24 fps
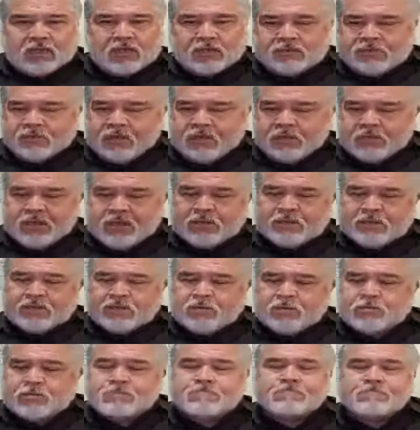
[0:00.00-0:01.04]
Amen. So
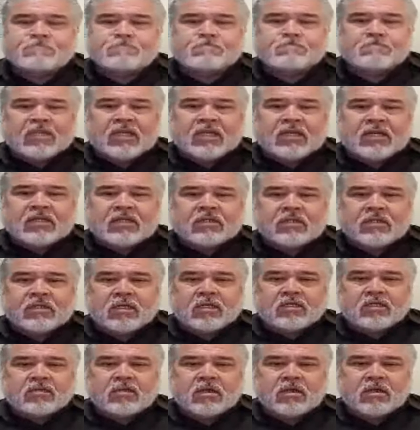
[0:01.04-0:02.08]
let's let's start
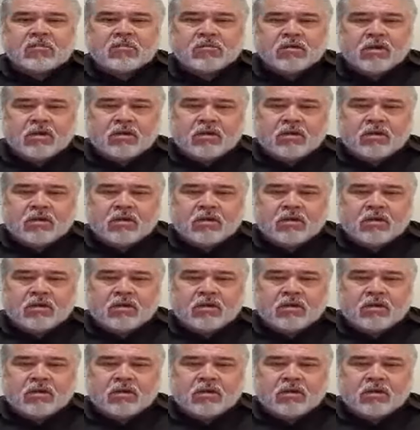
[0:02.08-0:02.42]
in prayer.